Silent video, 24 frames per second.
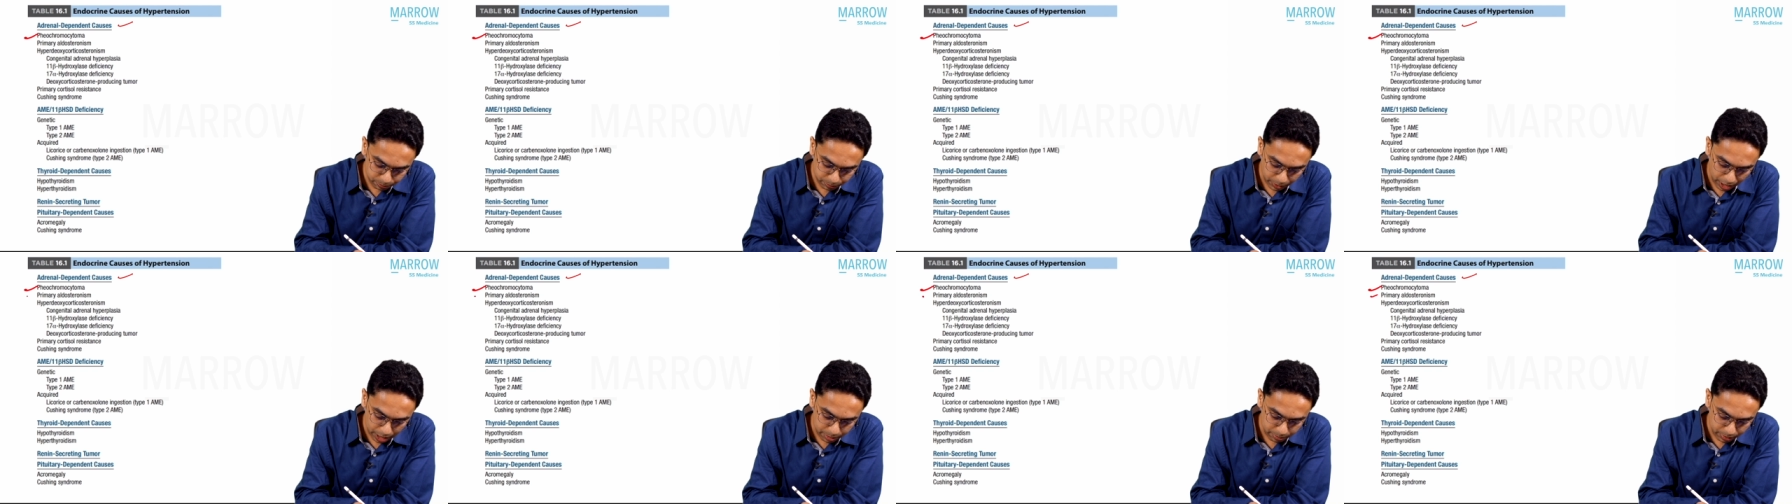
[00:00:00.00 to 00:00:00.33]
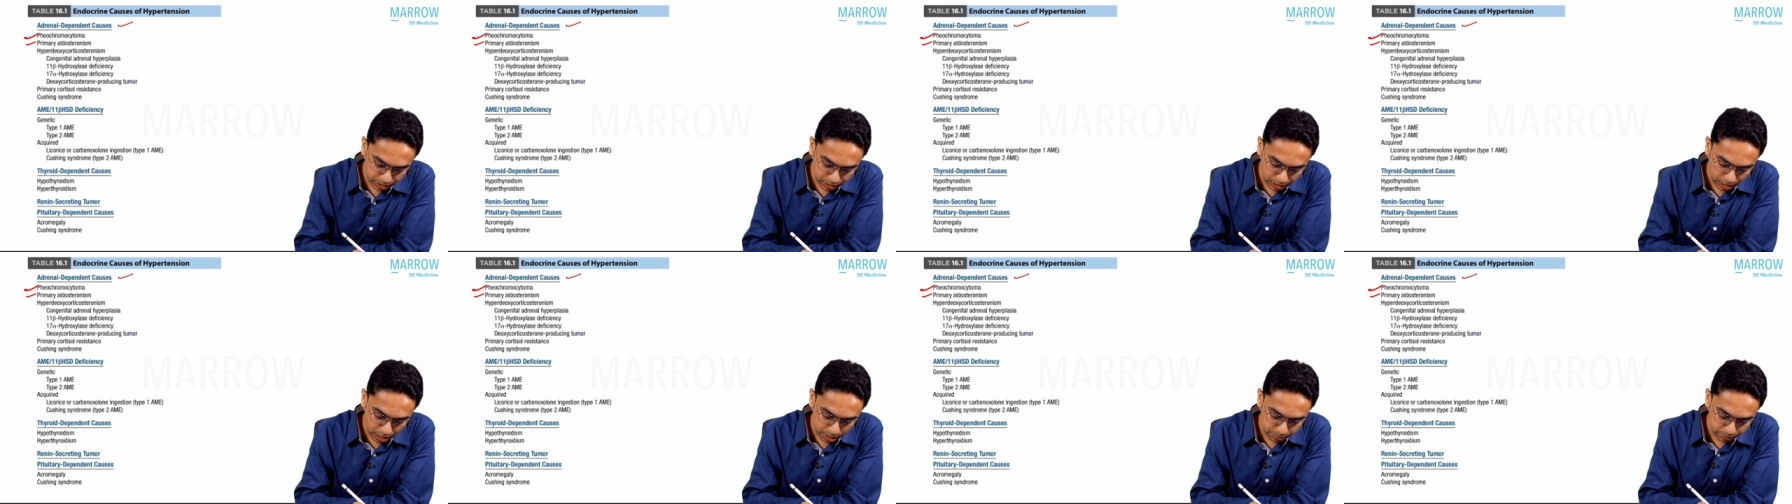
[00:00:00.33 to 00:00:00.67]

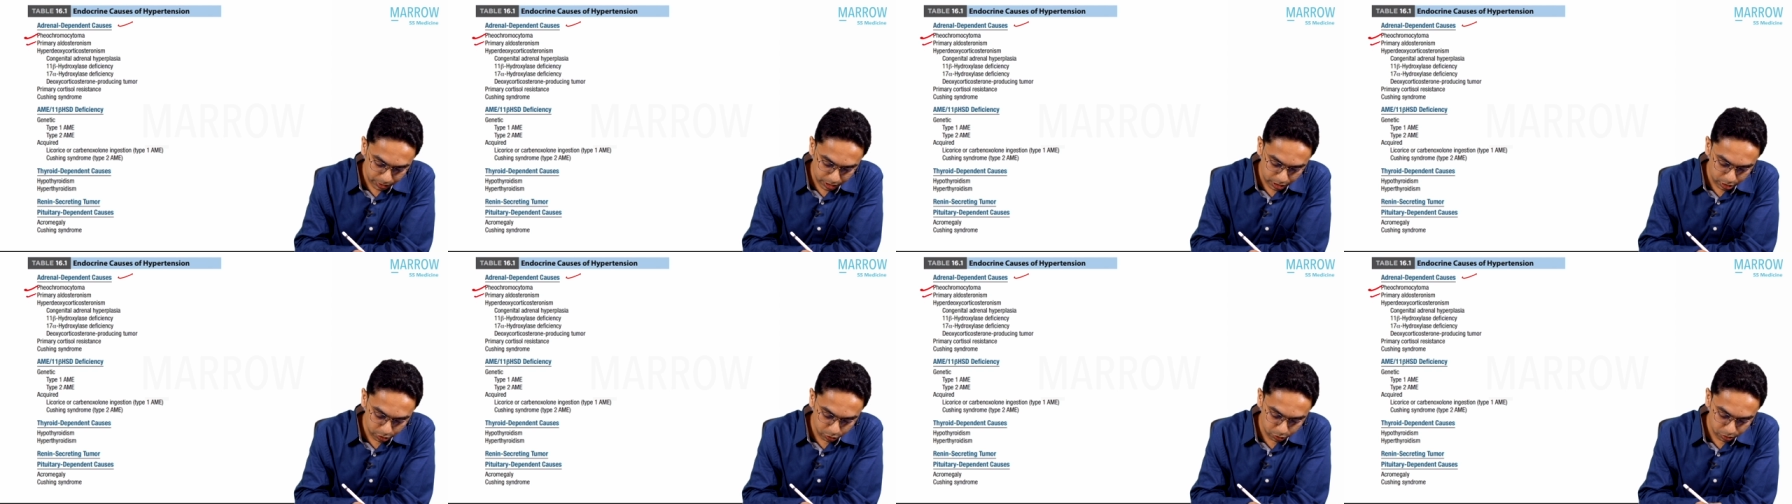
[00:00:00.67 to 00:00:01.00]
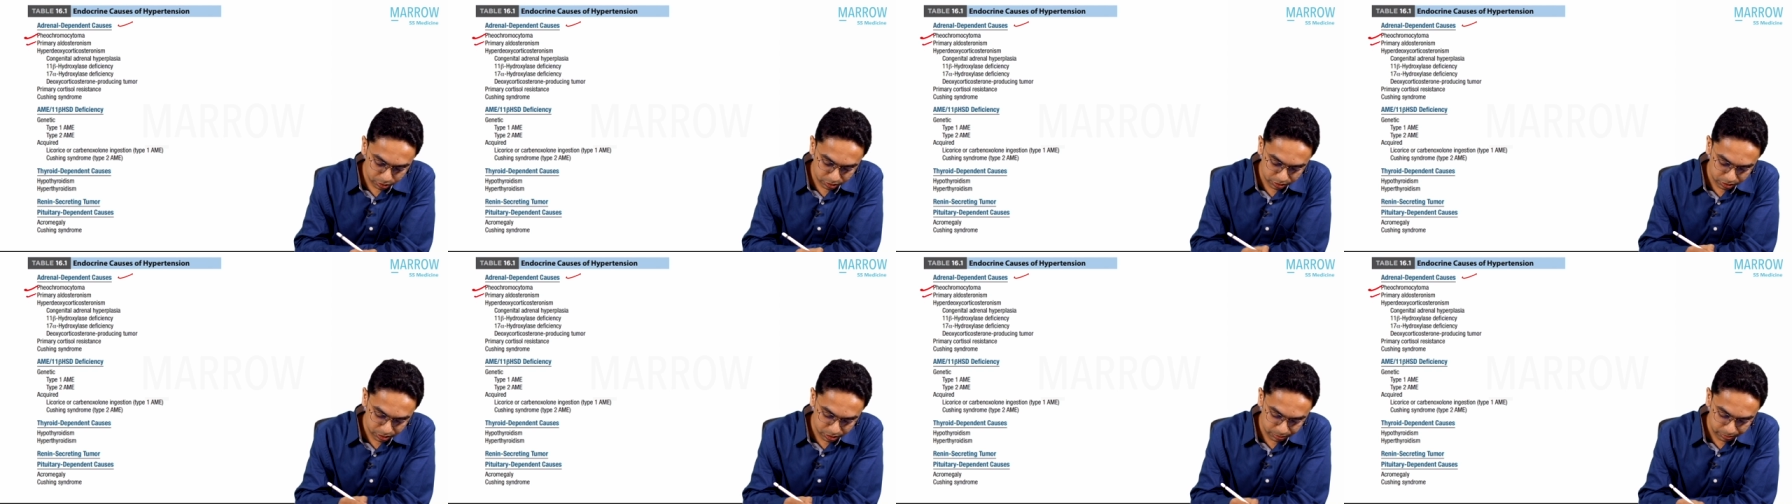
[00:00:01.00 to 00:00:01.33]
primary
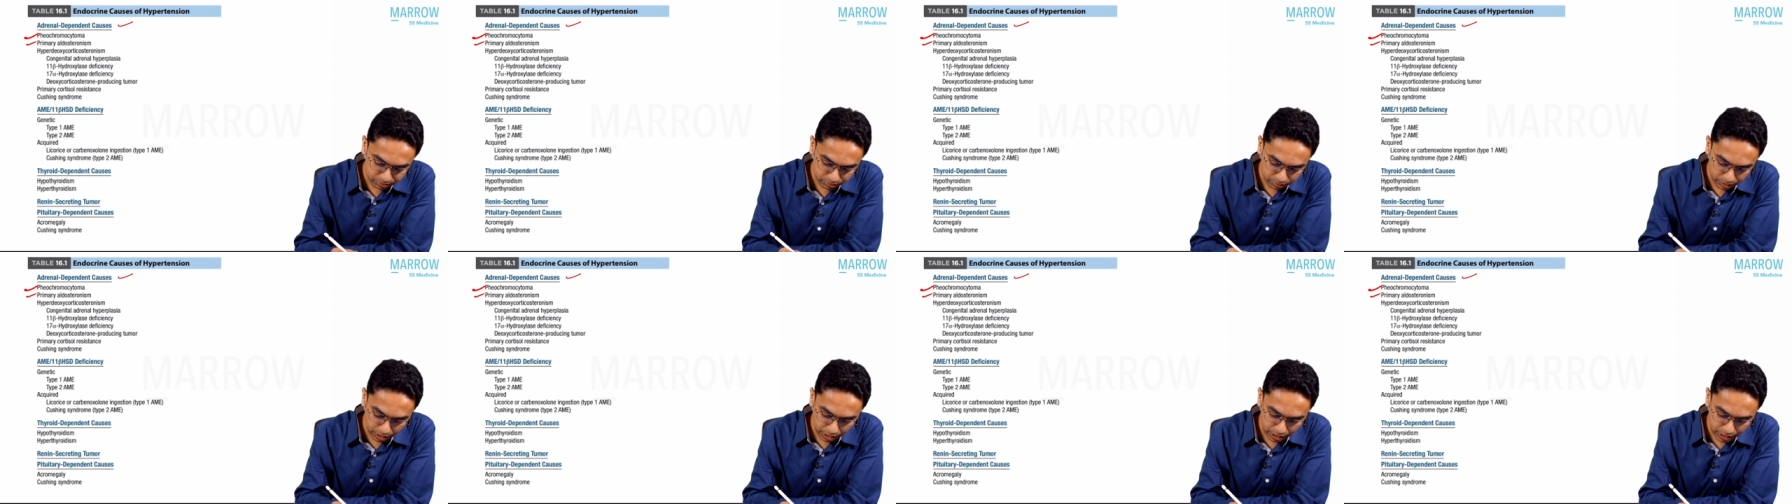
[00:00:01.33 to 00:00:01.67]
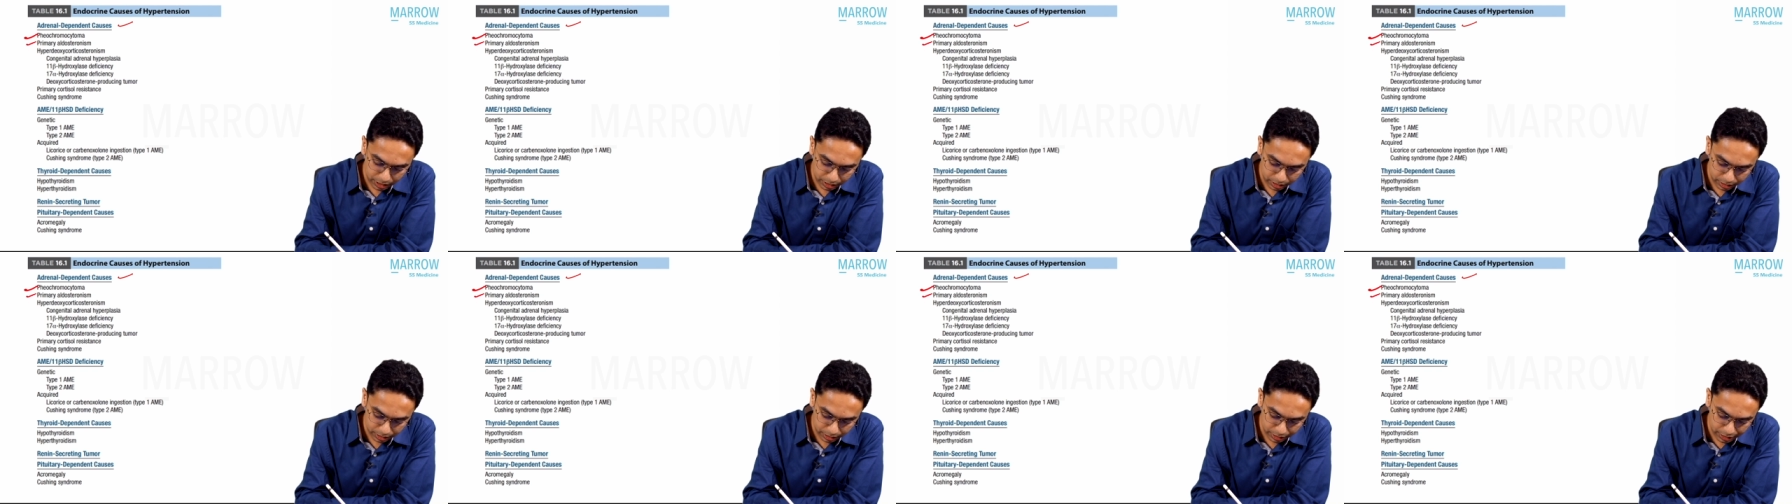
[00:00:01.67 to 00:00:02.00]
hyperaldosteronism
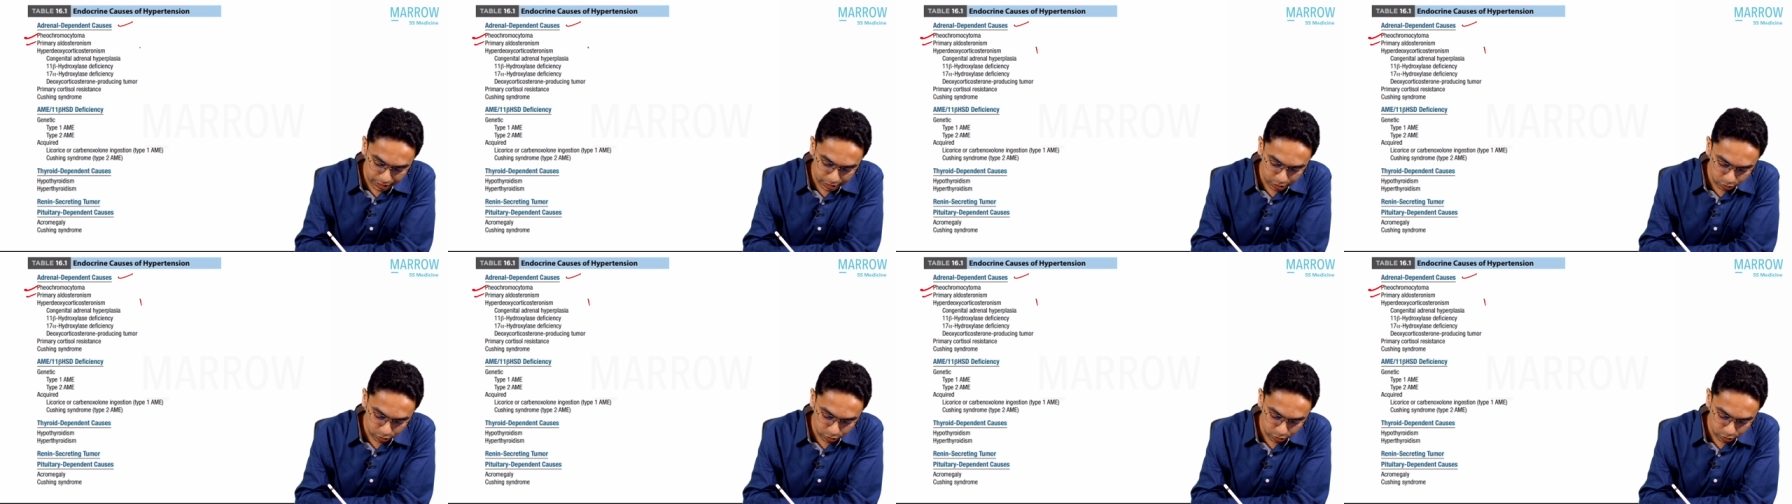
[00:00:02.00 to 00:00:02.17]
and